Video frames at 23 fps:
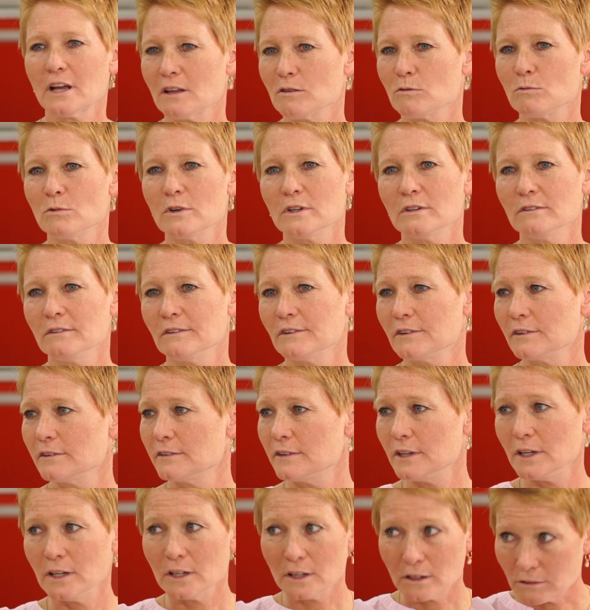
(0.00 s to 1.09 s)
has one. Her
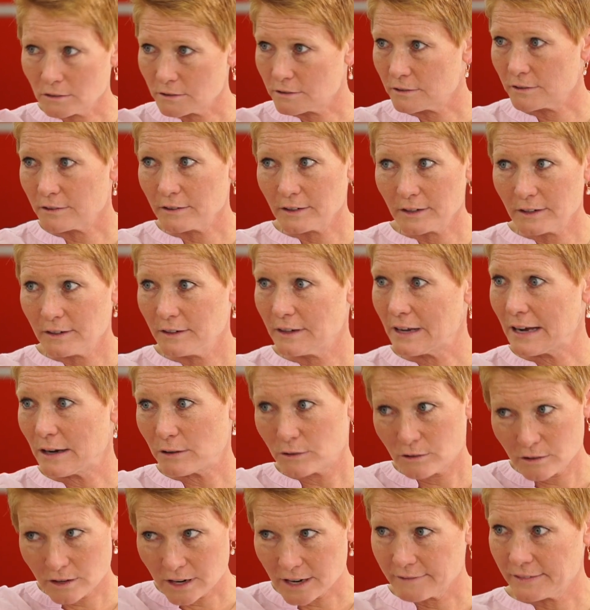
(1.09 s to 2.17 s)
teenagers are now
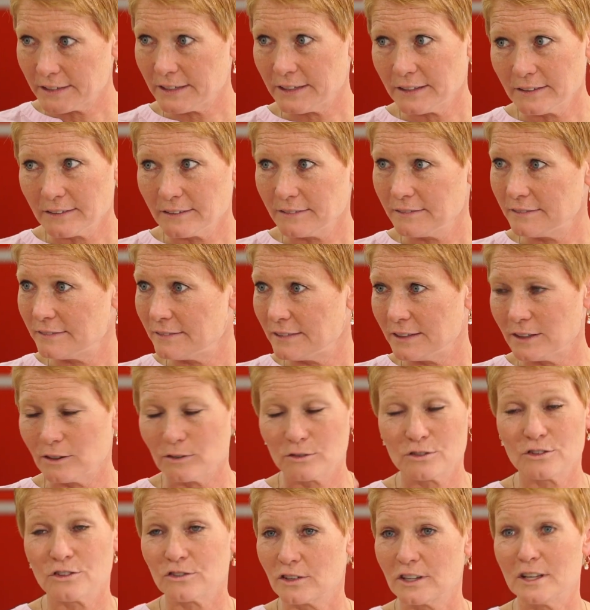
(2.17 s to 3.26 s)
driving it. You know,
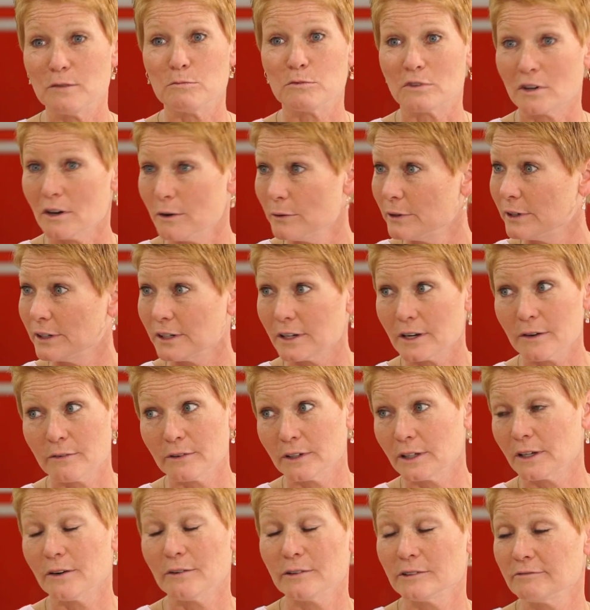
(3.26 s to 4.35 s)
it just keeps going and
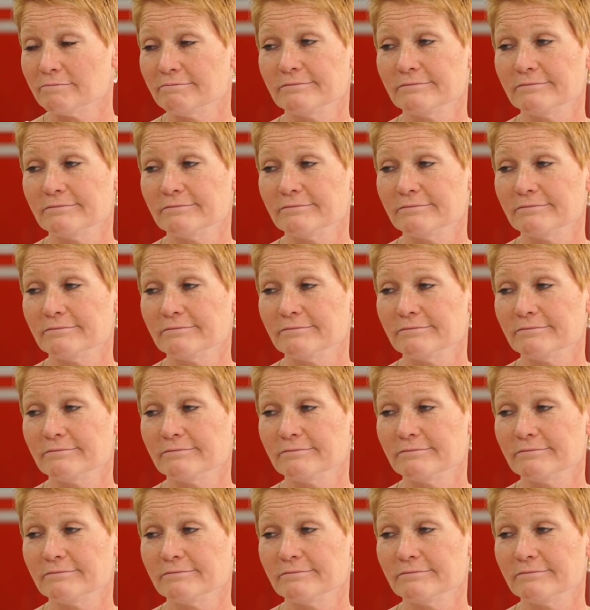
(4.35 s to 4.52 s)
going and going.